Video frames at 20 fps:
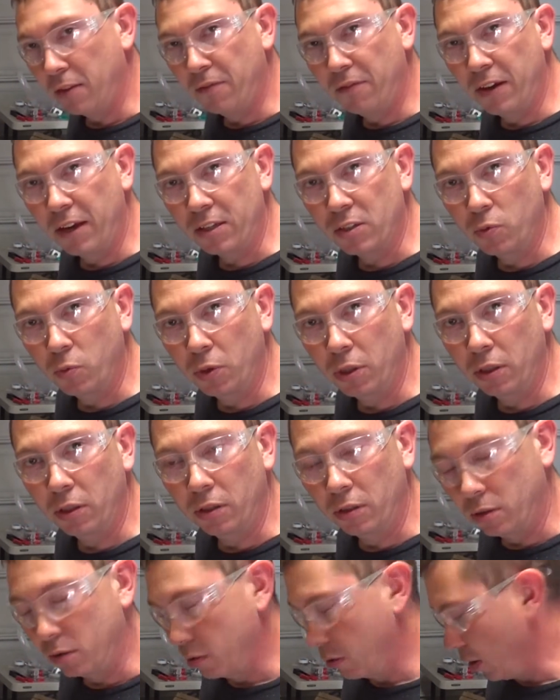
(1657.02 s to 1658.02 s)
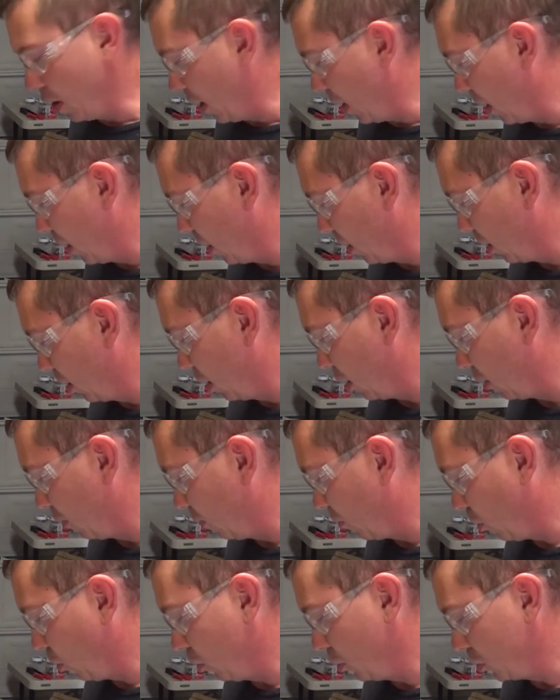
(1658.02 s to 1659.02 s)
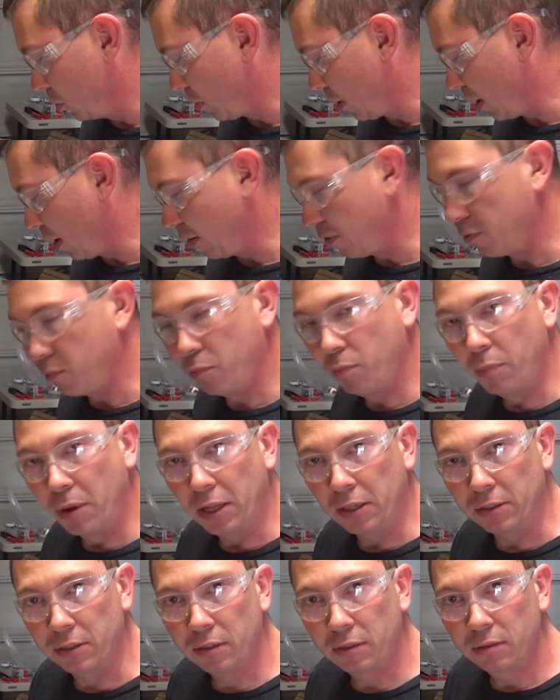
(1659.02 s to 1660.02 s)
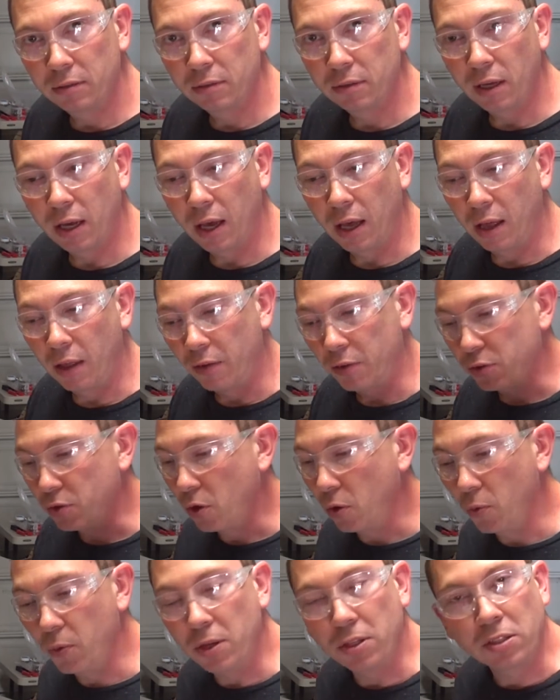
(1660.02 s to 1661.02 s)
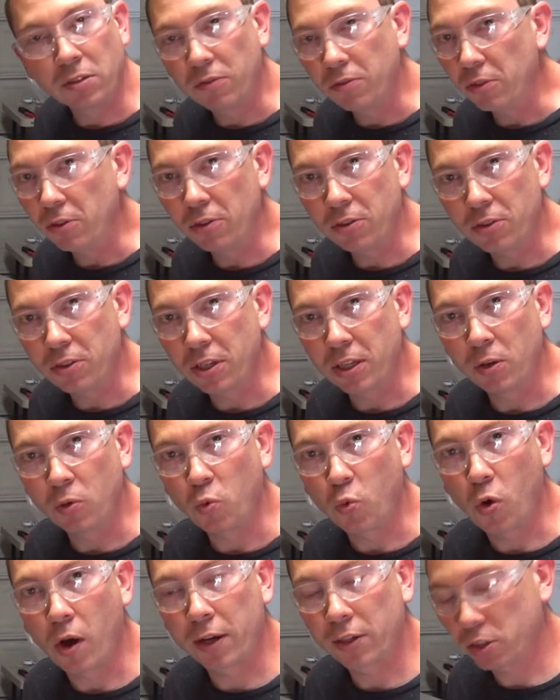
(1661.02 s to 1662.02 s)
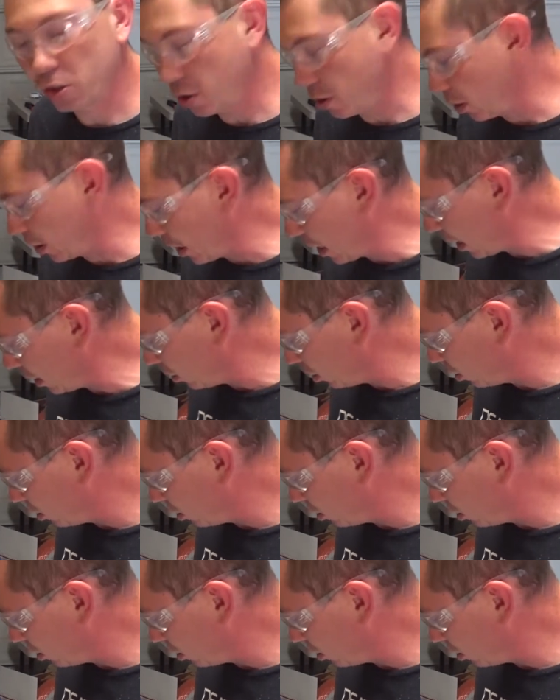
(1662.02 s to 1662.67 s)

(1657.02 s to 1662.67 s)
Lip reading: Vex wheel and the 4-wheel drive belt. There's no reason for you to sit and watch all that,